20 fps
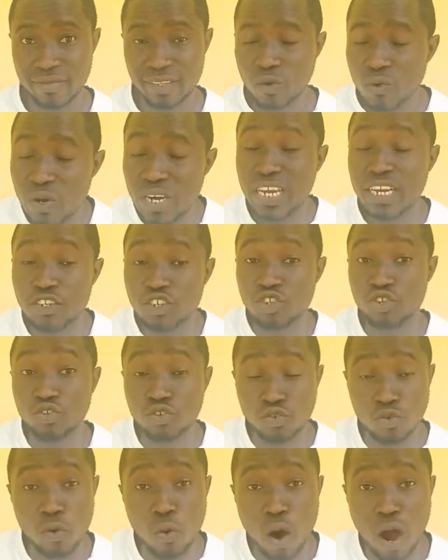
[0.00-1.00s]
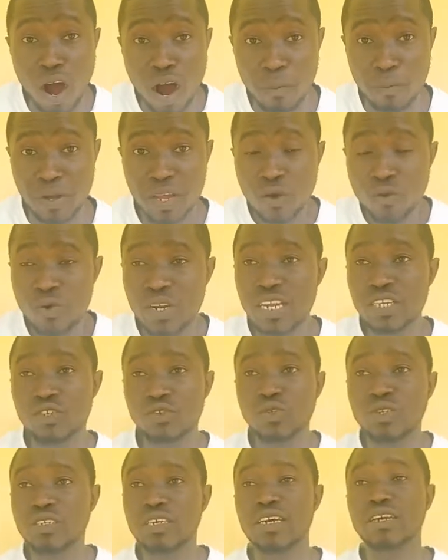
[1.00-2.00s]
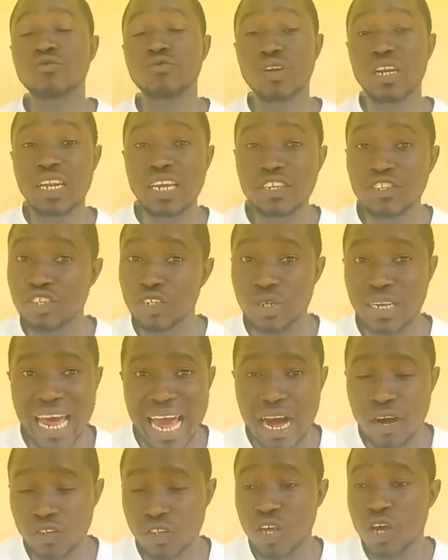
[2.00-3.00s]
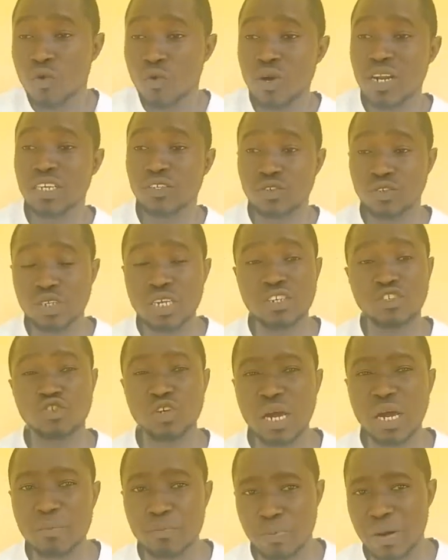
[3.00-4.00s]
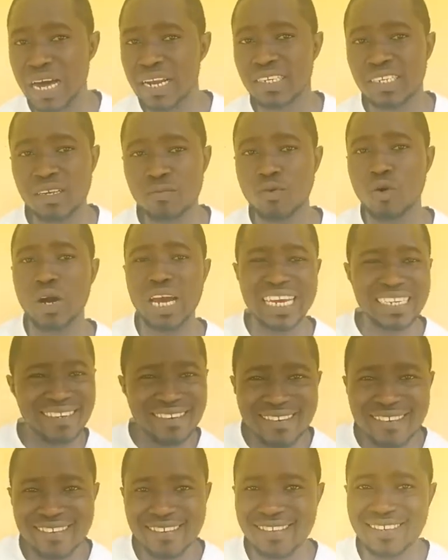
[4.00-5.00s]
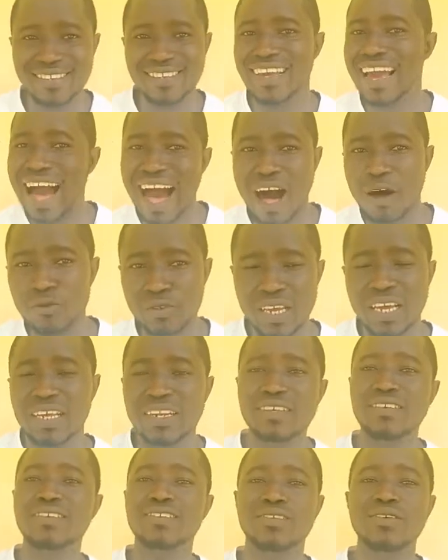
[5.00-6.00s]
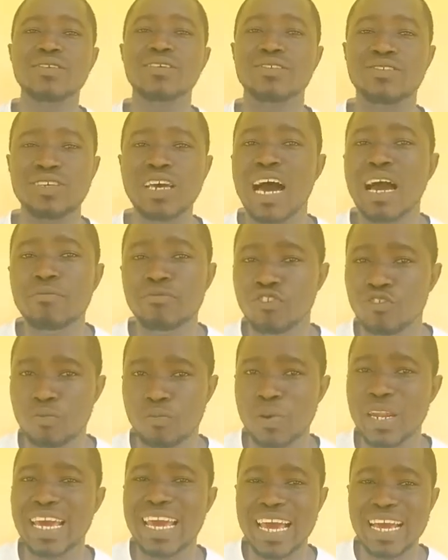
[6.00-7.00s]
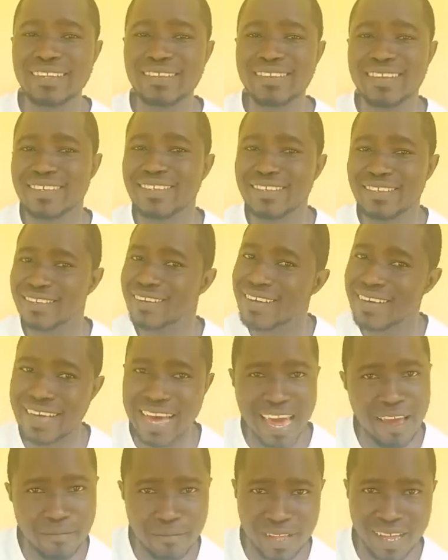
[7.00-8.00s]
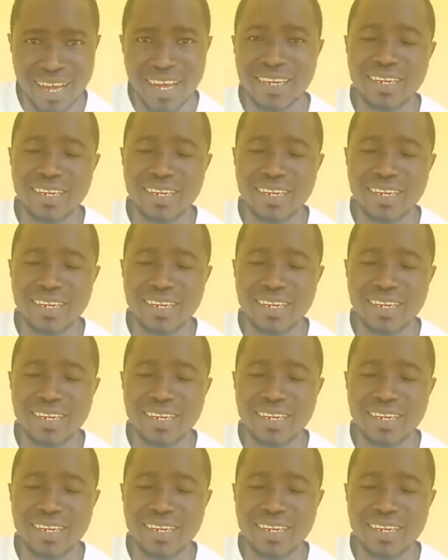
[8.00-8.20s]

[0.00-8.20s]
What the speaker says: We need to grow up. We need to take religion out. We need to take tribalism or ethnicity out. This is not a time to play ethnicity game.